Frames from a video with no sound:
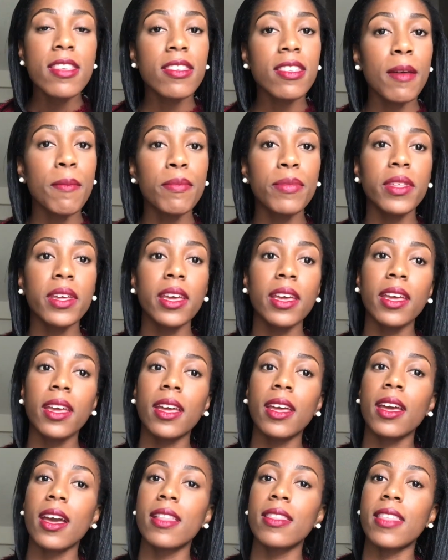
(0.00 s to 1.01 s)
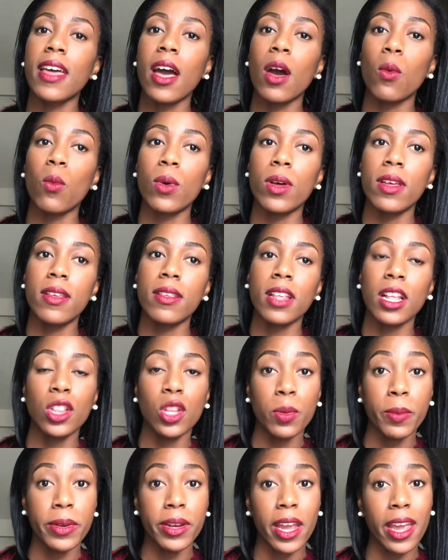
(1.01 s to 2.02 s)
something that was
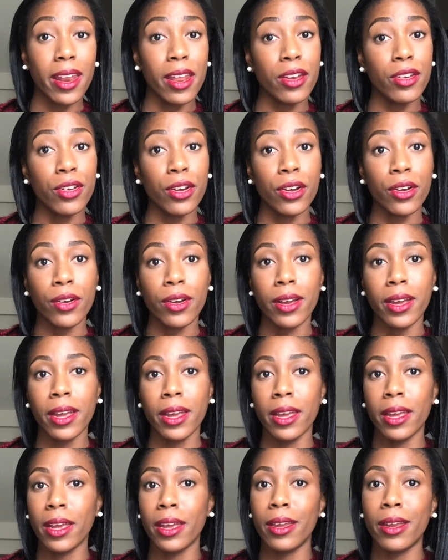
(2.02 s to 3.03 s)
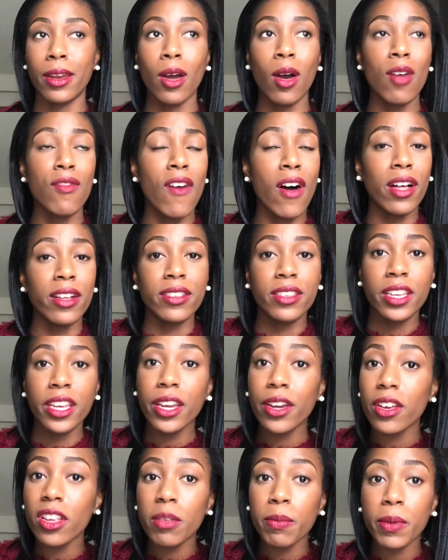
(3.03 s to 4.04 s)
illuminating during, you know, a
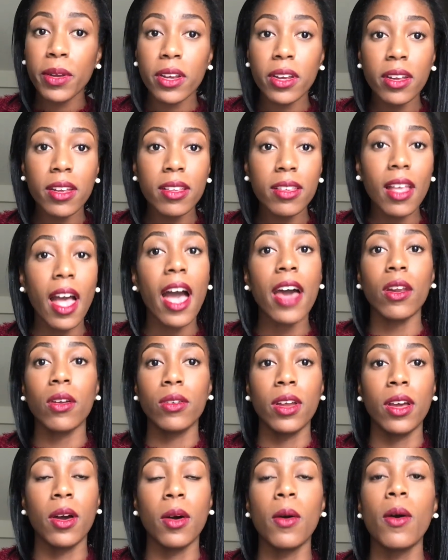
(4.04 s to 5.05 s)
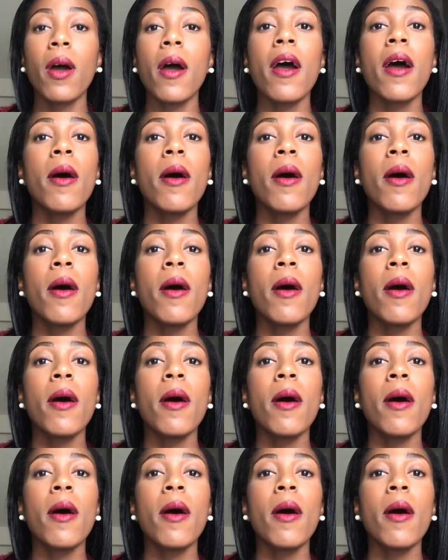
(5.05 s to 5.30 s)
volunteer experience, I don't know.